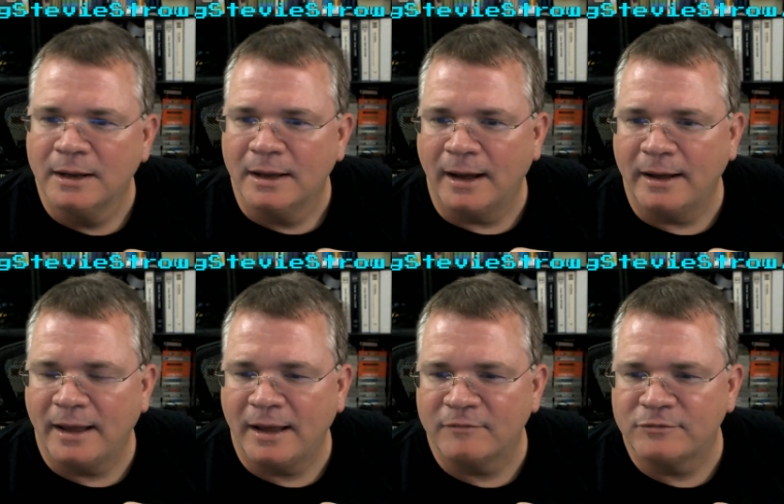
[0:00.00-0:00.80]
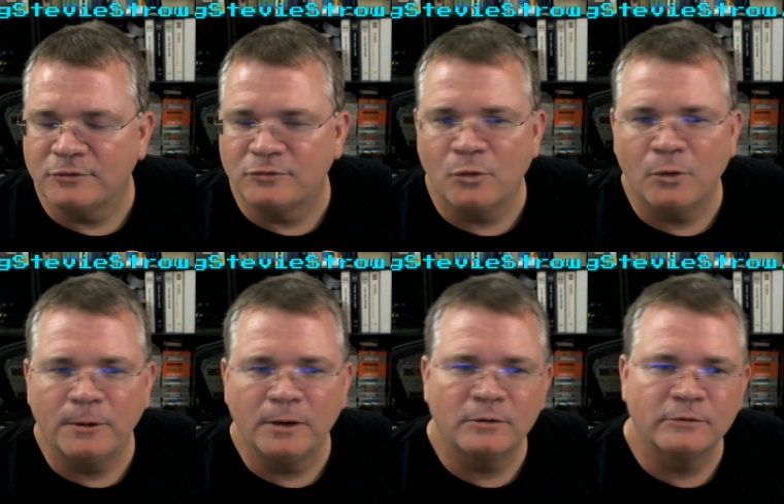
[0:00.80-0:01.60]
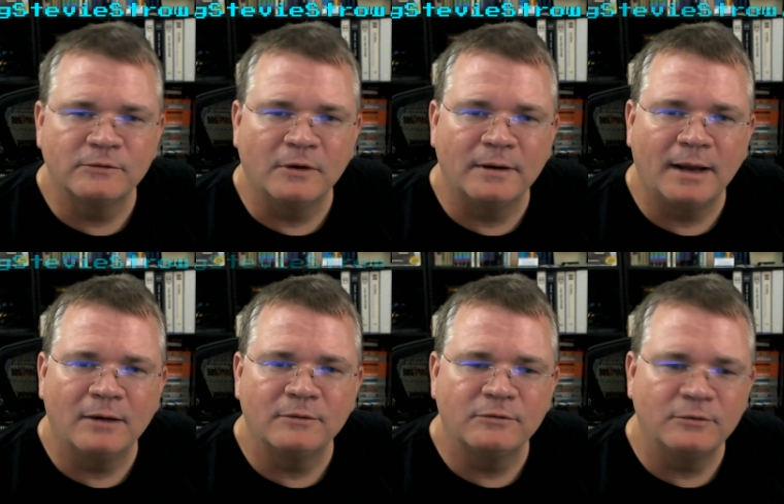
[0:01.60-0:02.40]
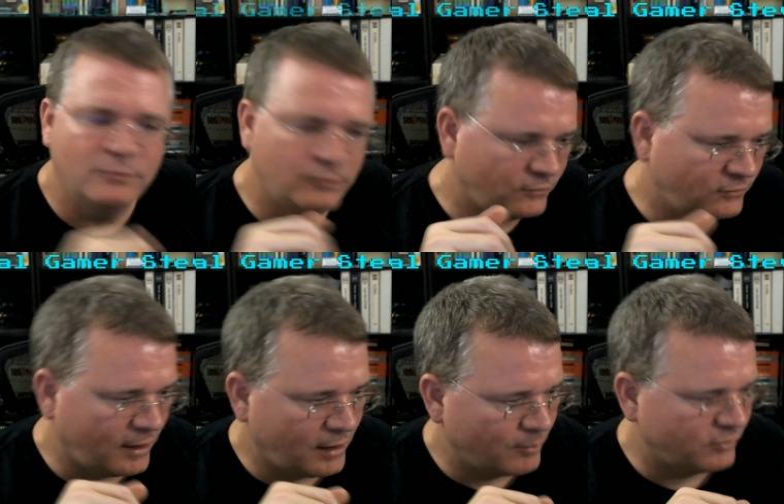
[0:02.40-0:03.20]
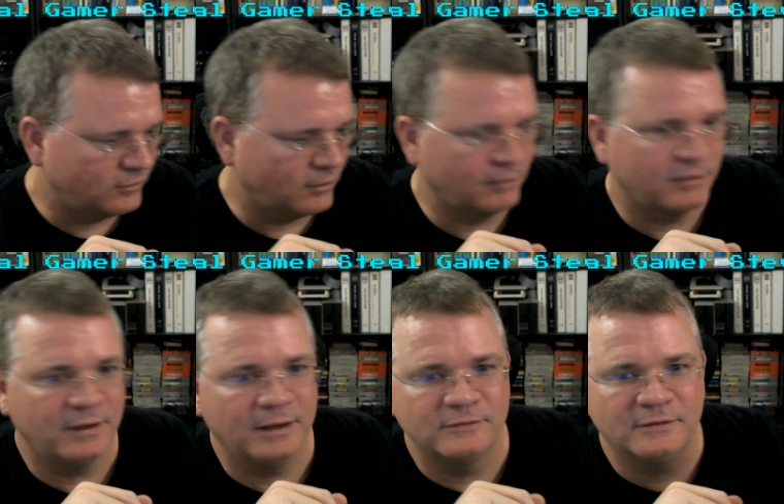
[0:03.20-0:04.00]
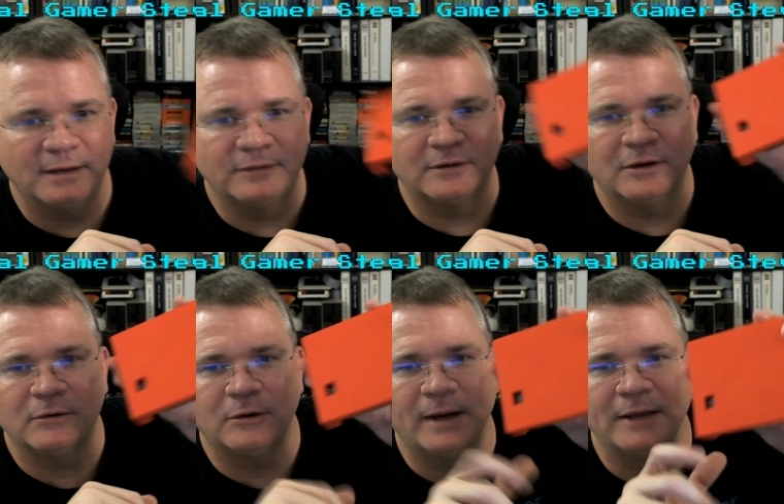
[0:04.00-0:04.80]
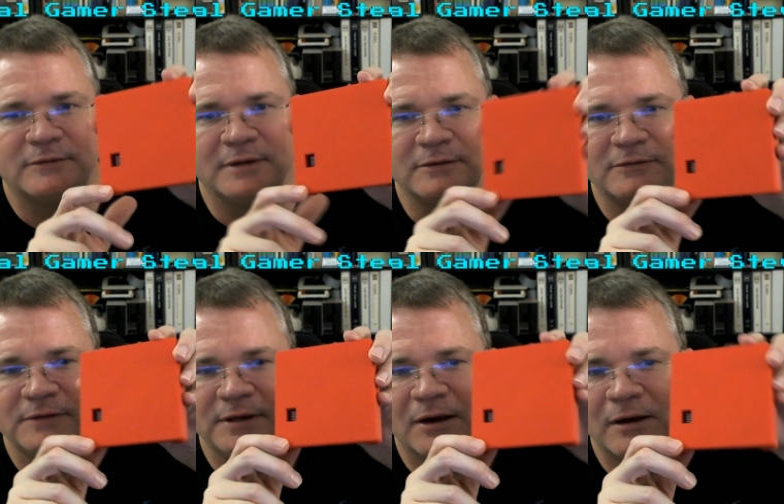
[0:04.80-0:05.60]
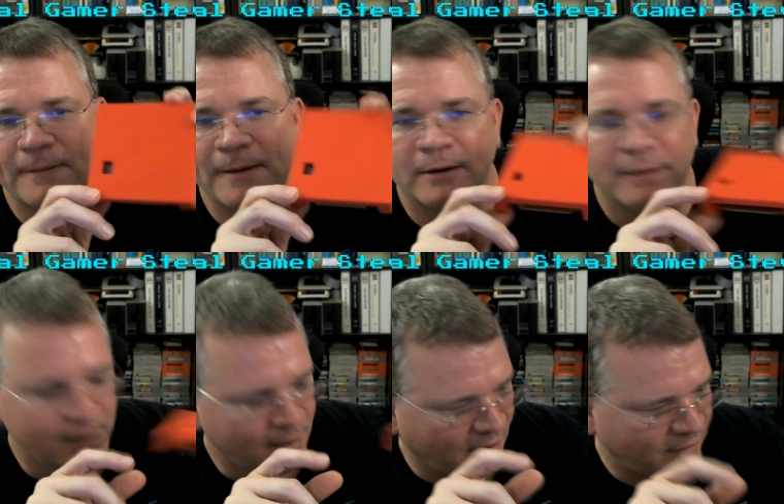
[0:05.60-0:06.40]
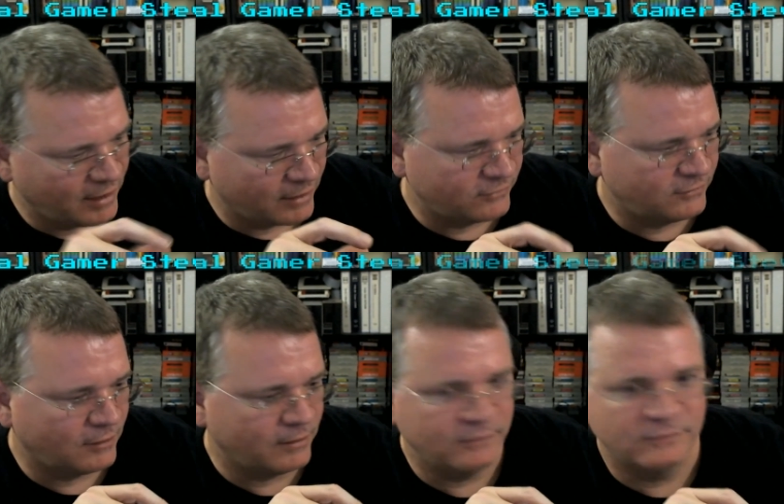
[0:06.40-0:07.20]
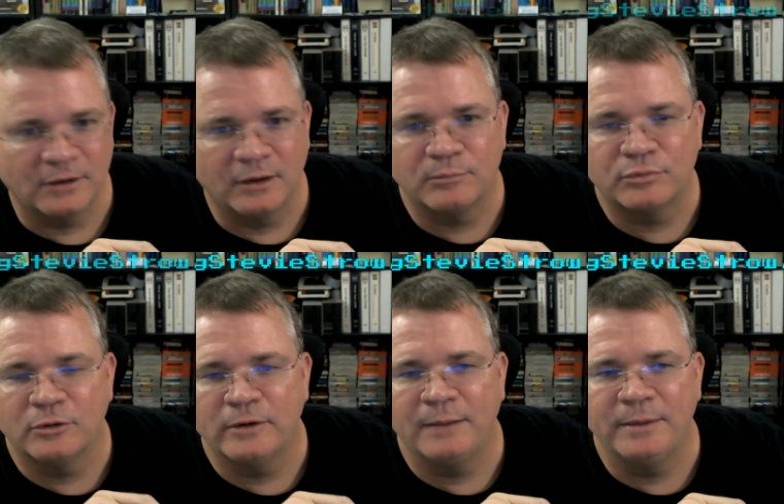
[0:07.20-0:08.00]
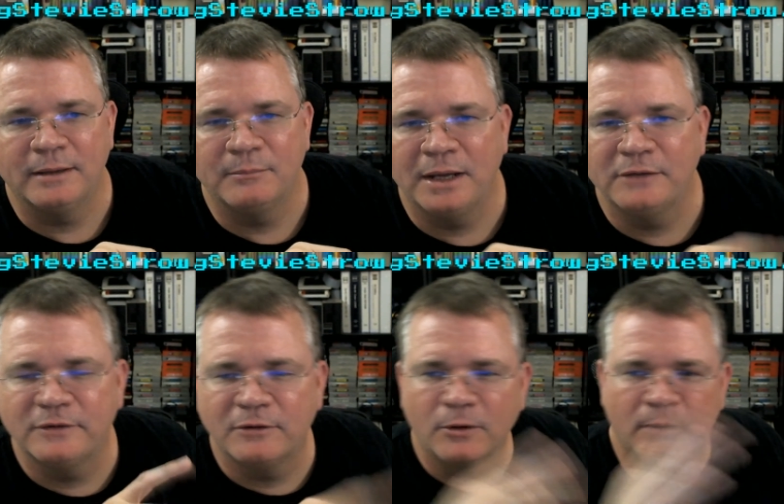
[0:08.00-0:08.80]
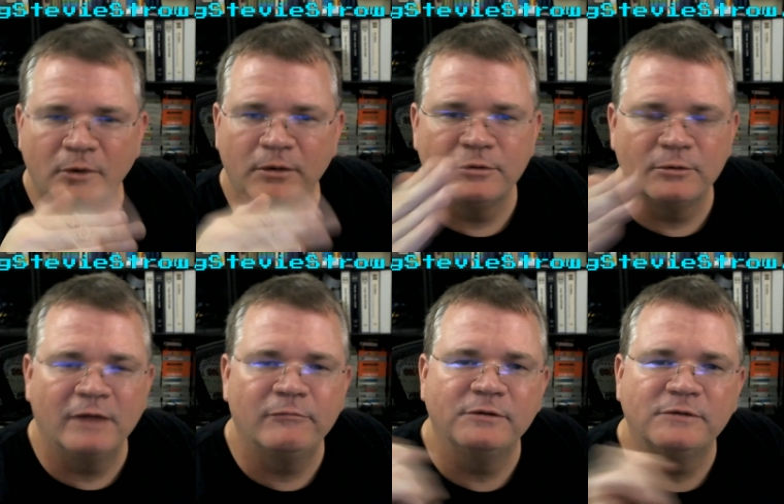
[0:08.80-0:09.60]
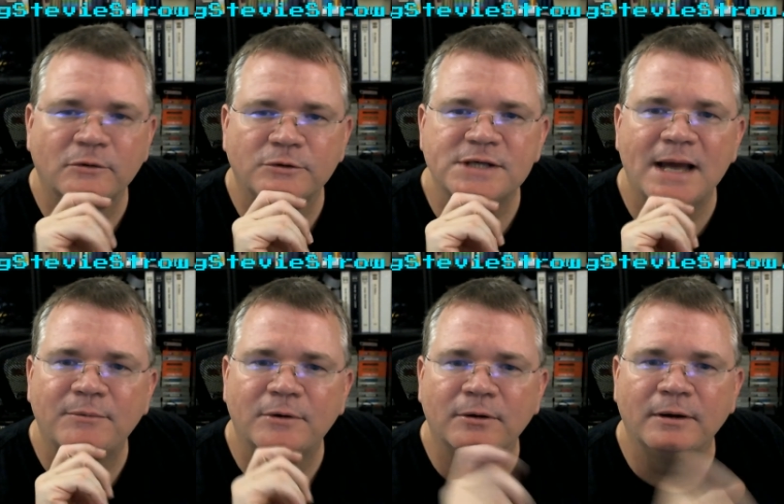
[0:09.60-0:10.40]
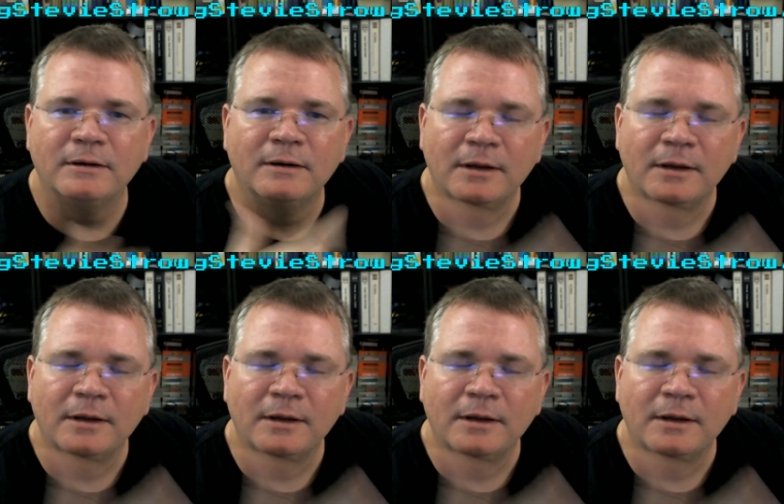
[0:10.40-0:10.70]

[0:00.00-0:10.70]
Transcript: I have tutorials on how to set up certain things like the Coco SDC on there. I've got a series on programming in BASIC where I'm going through every single chapter and